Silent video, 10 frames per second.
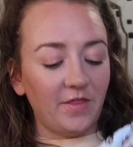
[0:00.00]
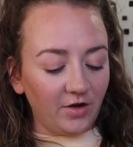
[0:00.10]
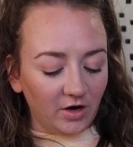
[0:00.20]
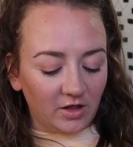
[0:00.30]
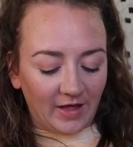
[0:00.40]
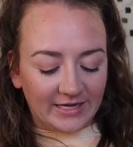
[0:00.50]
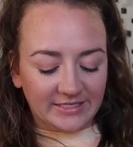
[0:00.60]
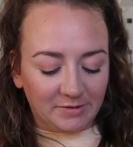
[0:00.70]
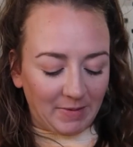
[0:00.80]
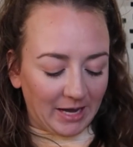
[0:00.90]
other
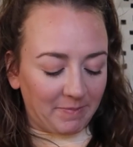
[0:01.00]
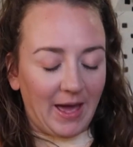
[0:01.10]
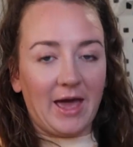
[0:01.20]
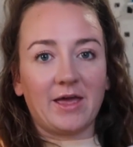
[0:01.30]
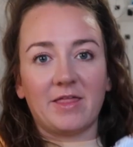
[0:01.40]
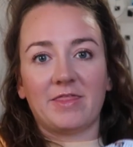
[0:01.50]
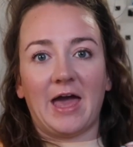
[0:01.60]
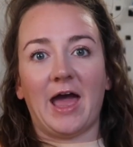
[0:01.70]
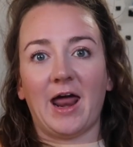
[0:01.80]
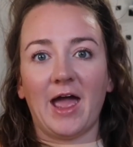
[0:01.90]
classic backpack
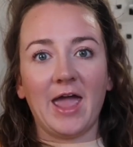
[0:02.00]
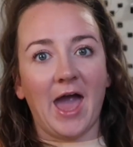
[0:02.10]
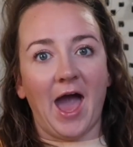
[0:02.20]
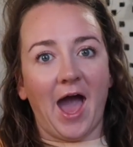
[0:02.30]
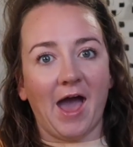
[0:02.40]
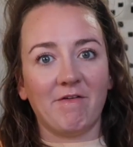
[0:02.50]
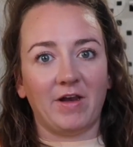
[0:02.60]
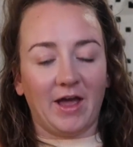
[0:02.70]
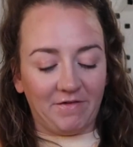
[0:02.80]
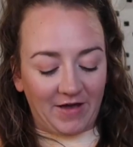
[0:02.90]
that I have,
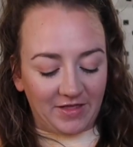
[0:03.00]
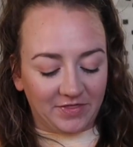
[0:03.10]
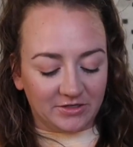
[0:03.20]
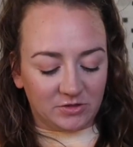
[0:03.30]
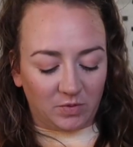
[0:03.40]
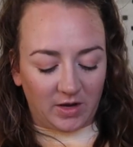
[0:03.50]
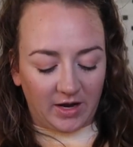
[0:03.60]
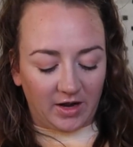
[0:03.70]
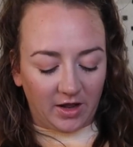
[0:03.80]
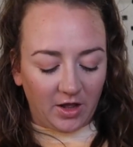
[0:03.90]
and I've had this
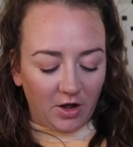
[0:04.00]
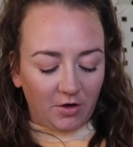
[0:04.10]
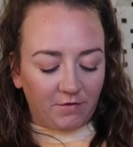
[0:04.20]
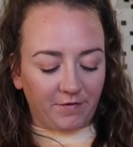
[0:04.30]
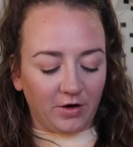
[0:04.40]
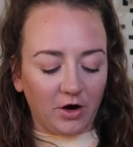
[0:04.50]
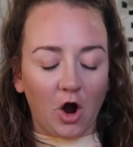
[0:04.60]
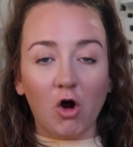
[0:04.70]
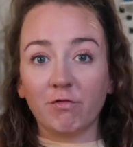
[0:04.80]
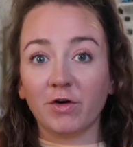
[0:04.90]
one for
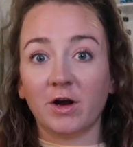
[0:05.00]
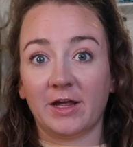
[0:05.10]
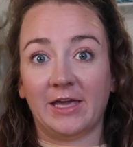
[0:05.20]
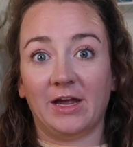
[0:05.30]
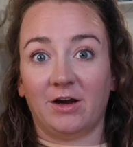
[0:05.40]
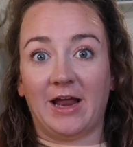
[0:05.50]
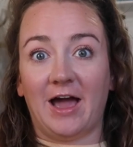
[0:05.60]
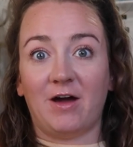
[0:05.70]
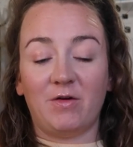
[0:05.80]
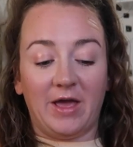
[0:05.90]
over a year
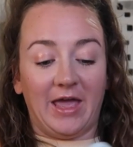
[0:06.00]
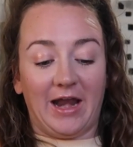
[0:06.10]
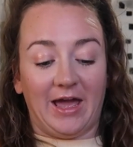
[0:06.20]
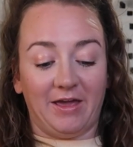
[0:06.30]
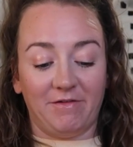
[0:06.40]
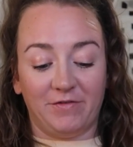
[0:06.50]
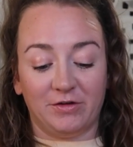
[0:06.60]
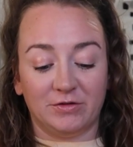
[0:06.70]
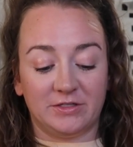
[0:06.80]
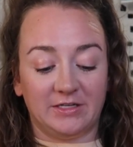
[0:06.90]
now, and I've
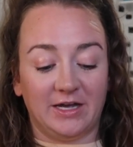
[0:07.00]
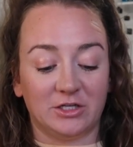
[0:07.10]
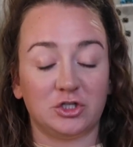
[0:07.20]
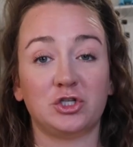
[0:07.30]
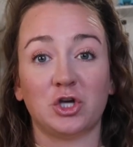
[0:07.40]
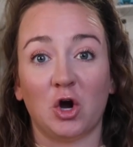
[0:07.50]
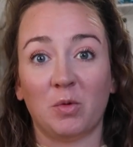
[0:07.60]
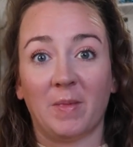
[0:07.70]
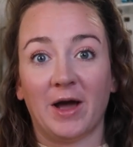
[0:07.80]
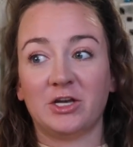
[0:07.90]
used it
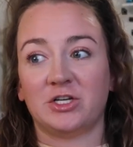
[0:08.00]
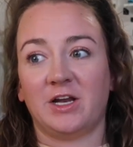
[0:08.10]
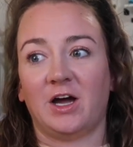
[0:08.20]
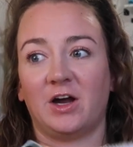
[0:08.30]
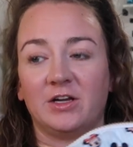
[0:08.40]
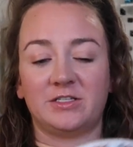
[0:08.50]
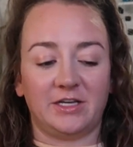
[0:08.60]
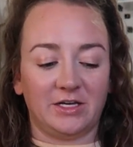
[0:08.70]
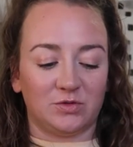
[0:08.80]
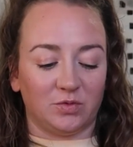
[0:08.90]
so much, and it
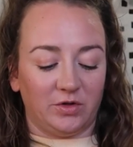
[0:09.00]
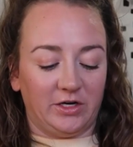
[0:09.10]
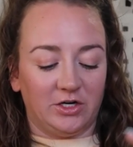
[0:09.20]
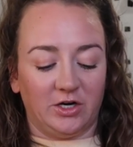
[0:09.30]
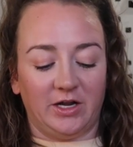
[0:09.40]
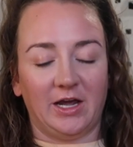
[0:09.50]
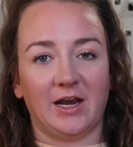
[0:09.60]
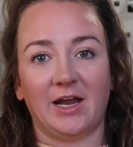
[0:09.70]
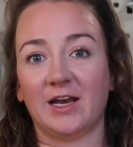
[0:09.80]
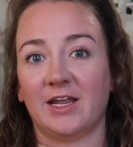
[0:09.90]
honestly is really dirty
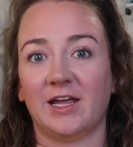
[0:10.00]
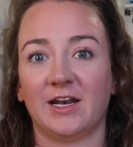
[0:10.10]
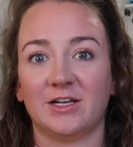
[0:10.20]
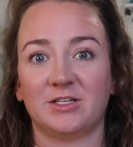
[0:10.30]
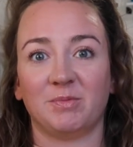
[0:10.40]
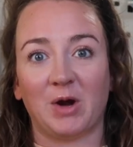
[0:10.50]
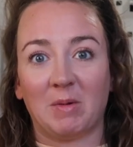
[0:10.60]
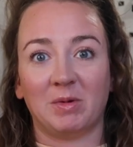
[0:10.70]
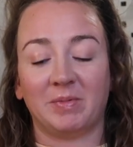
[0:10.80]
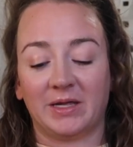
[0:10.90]
and I need to
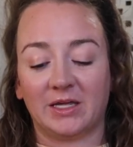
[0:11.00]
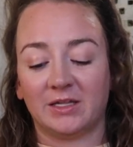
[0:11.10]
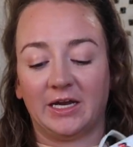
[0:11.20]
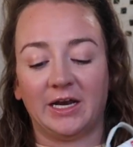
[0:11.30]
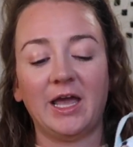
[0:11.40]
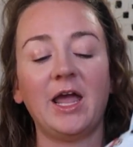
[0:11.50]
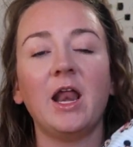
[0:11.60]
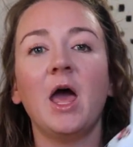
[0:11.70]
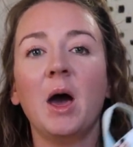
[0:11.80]
probably clean it.